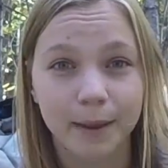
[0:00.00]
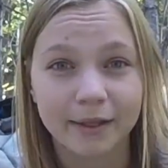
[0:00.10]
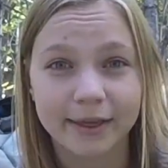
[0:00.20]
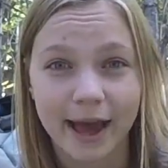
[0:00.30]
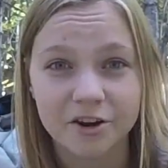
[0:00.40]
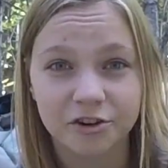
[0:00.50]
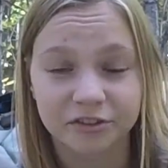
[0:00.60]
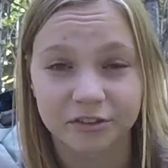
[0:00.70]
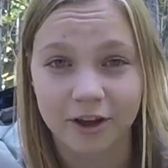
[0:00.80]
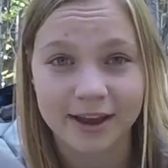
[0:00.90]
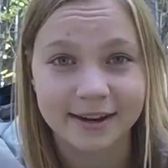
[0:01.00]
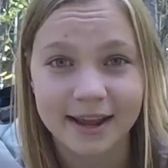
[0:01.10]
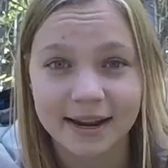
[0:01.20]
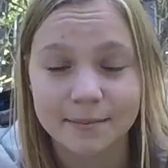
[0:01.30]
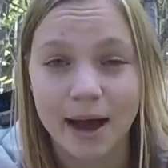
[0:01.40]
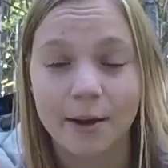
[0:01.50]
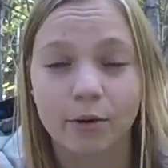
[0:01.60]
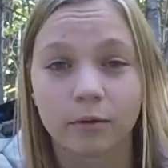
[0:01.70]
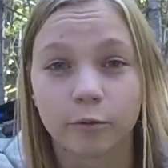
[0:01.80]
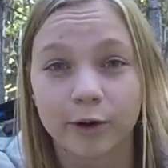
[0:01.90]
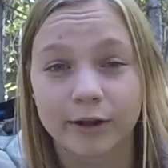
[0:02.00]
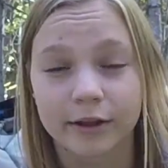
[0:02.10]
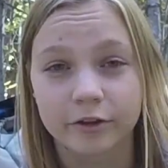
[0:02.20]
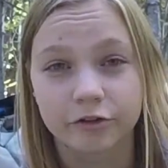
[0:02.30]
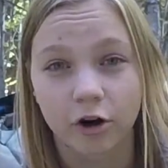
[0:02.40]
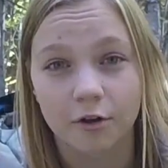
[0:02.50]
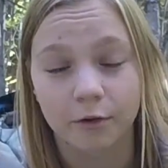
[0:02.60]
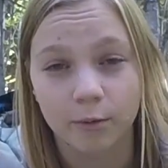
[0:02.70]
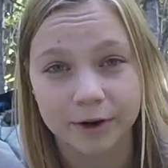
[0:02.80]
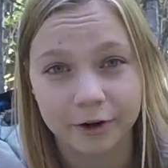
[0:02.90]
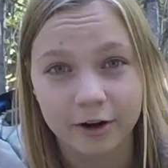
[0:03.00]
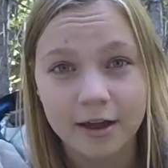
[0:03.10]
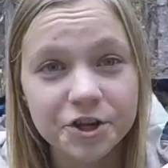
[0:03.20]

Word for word: mailing address is not Canadian, I will redraw the winner.